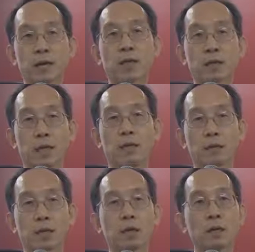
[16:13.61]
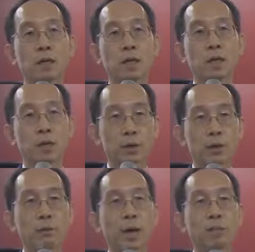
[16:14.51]
character
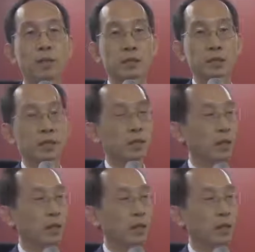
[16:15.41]
already published.